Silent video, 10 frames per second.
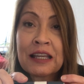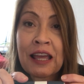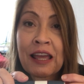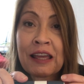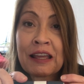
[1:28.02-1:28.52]

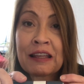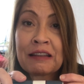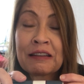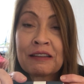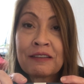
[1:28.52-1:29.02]

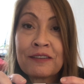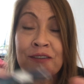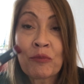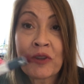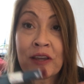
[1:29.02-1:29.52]
And
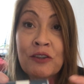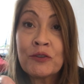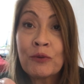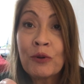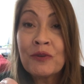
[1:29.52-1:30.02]
somebody
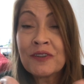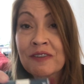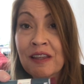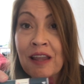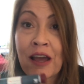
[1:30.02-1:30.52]
else wrote and
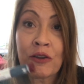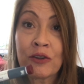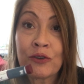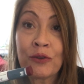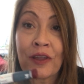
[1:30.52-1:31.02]
said, how do
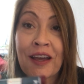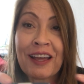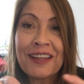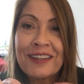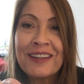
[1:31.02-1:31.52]
you do
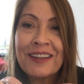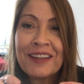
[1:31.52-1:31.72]
that?